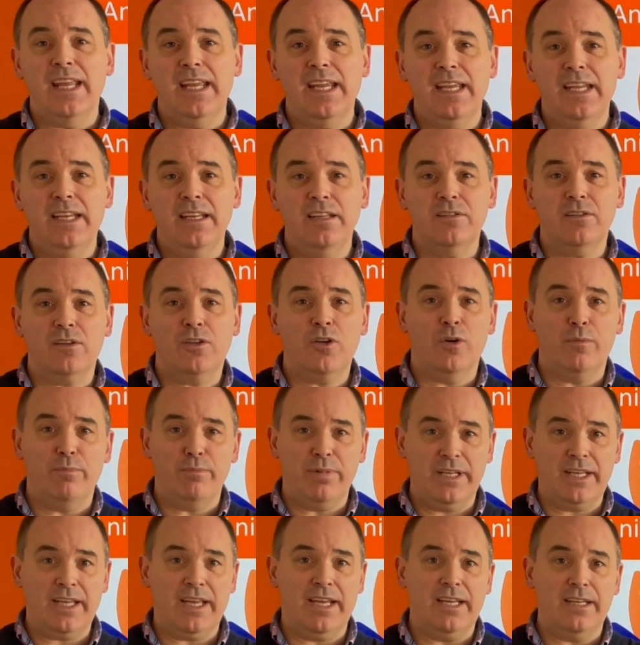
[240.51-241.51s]
it is a
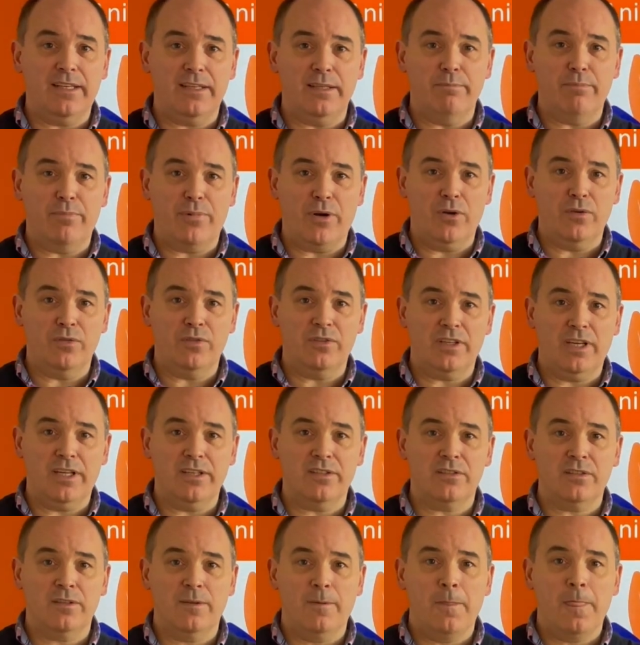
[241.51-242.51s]
complicated
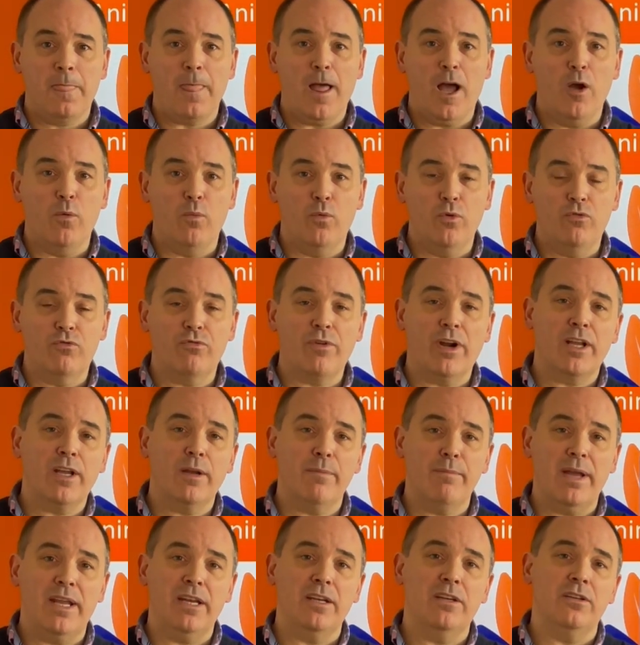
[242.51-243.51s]
process. I would
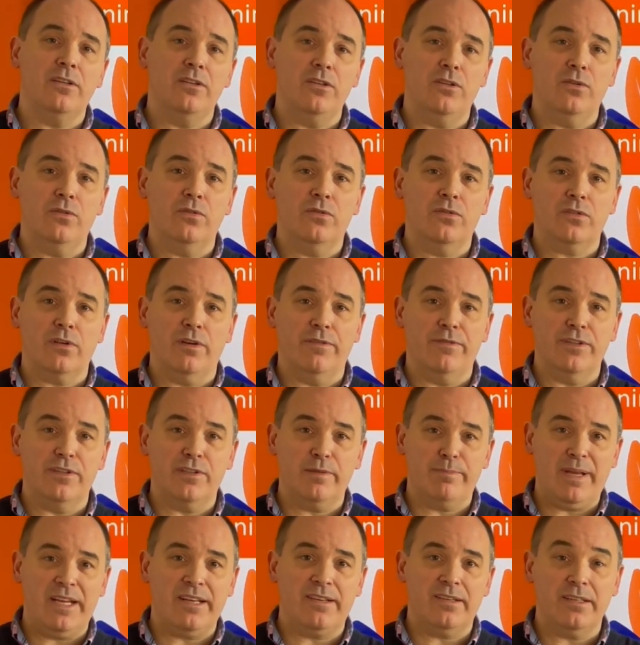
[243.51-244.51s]
recommend use of a
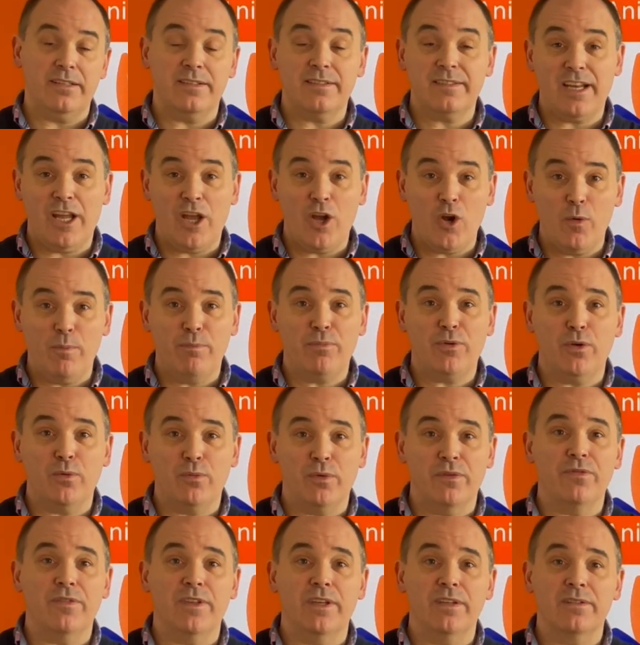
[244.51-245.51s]
specialist to help you
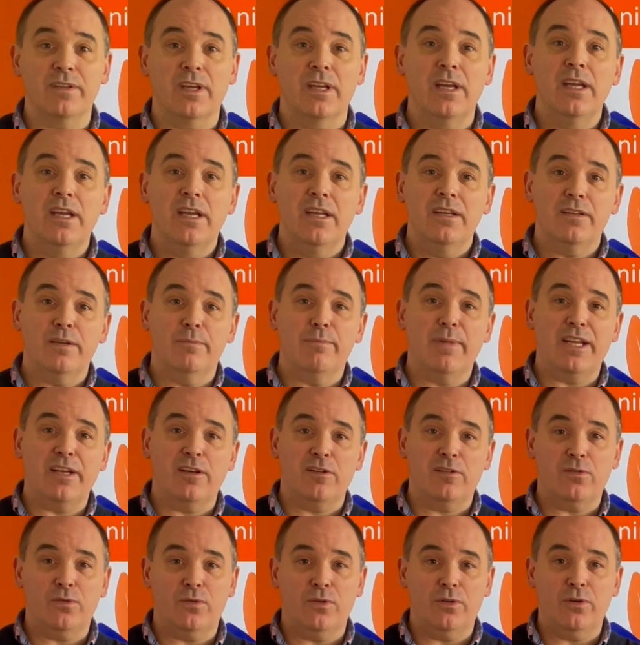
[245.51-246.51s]
with this to make
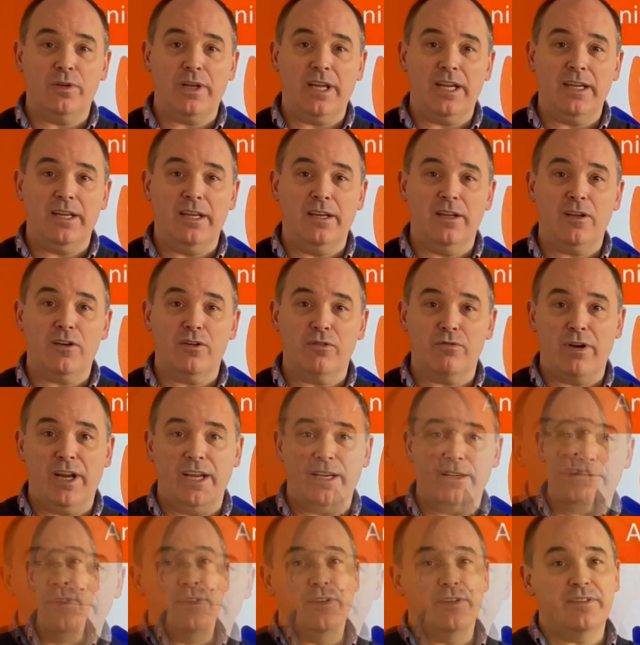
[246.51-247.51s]
sure you're getting it
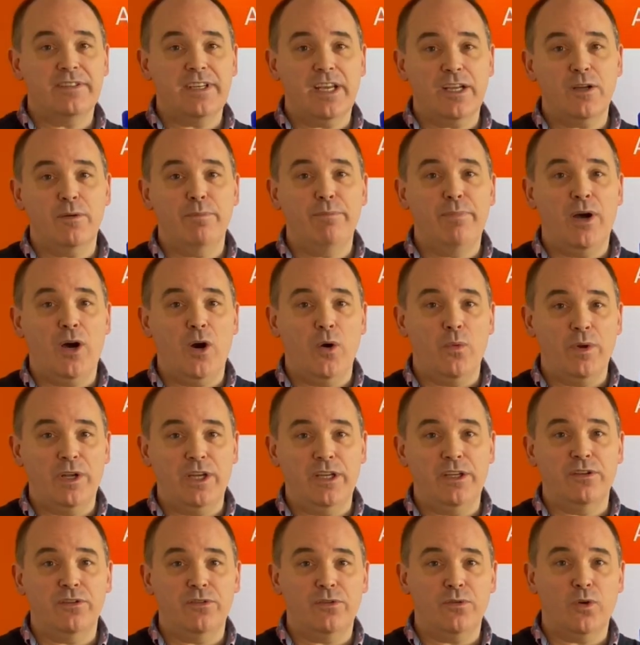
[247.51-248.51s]
correct. The second part we
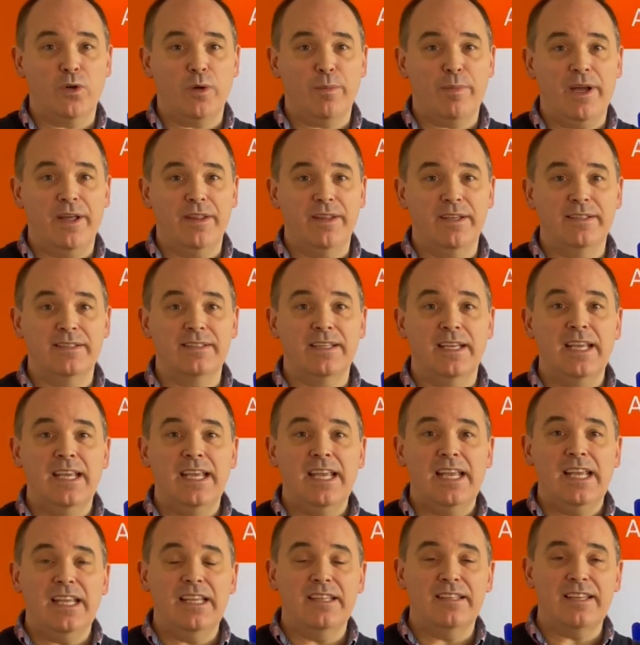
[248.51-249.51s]
need to talk about this
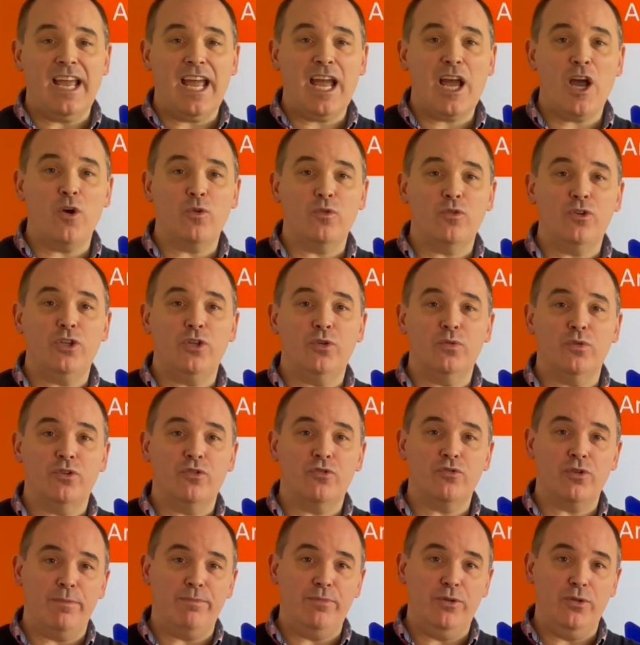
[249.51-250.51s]
is how do you
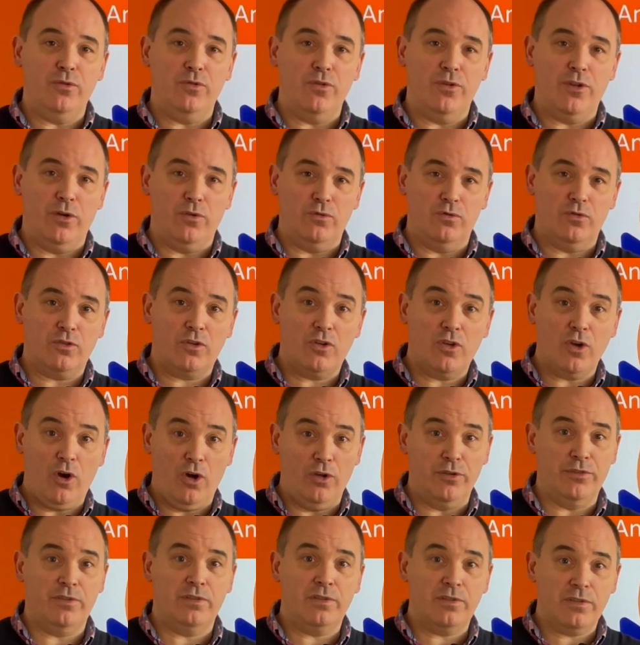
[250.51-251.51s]
attribute those
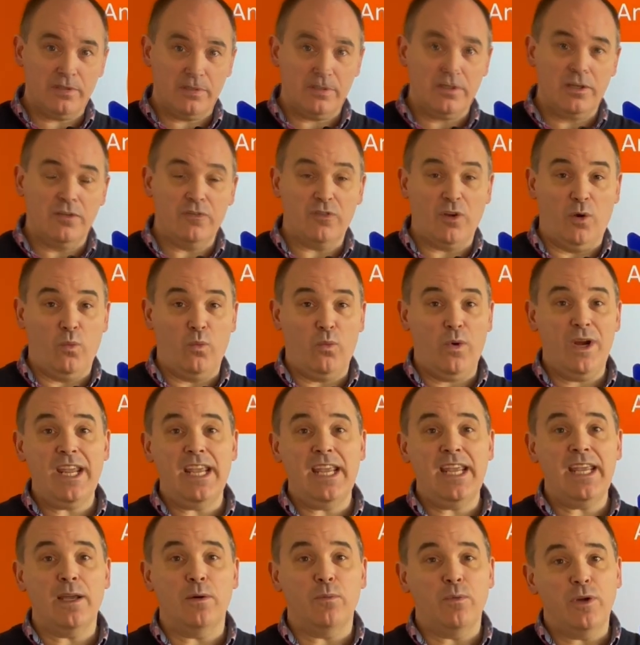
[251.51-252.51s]
costs. So we
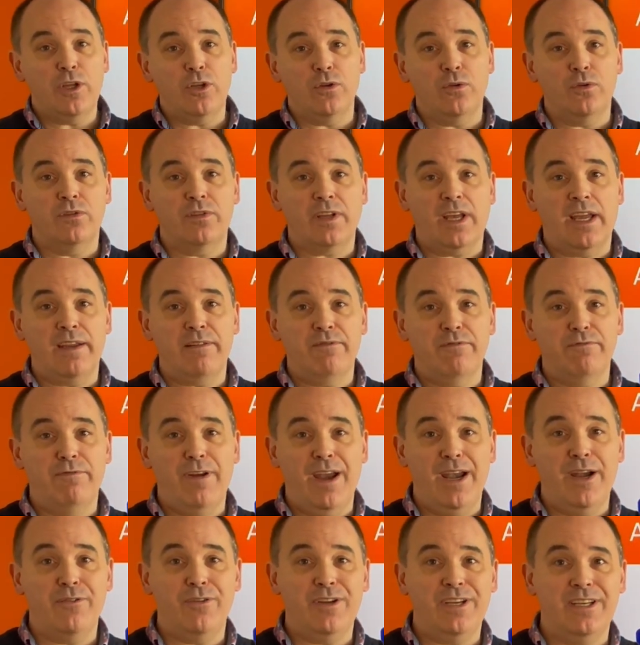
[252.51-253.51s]
use a
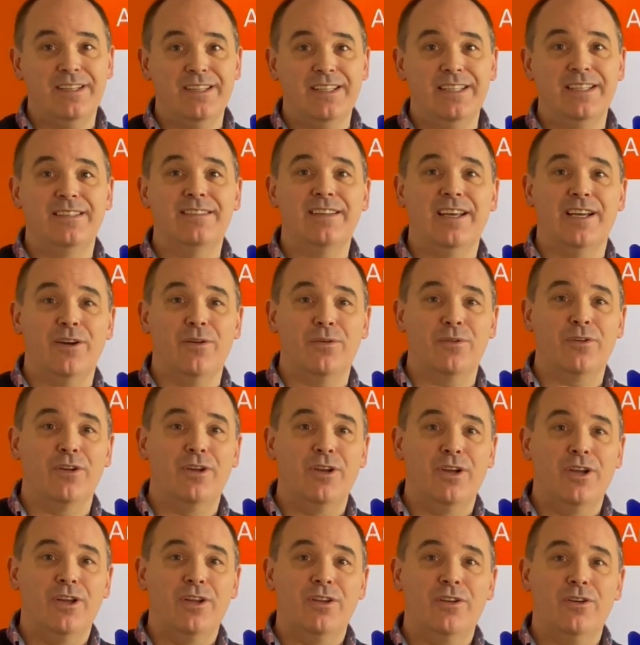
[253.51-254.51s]
very detailed
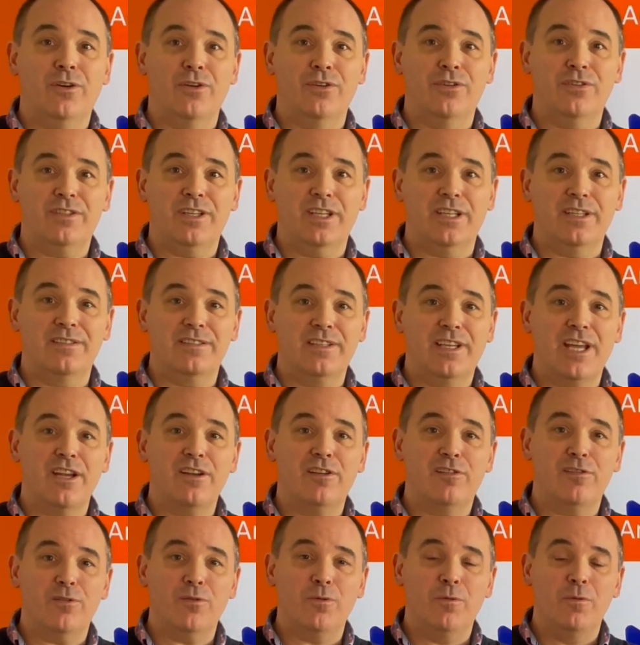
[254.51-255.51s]
costing
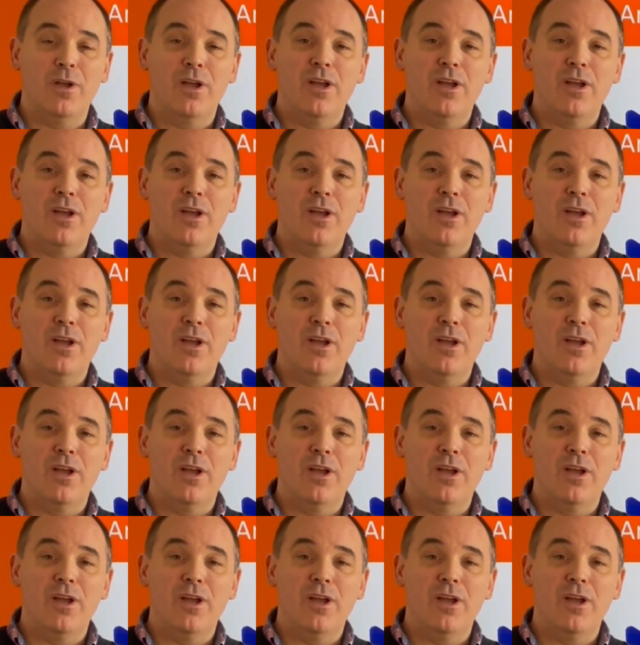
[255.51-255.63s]
schedule.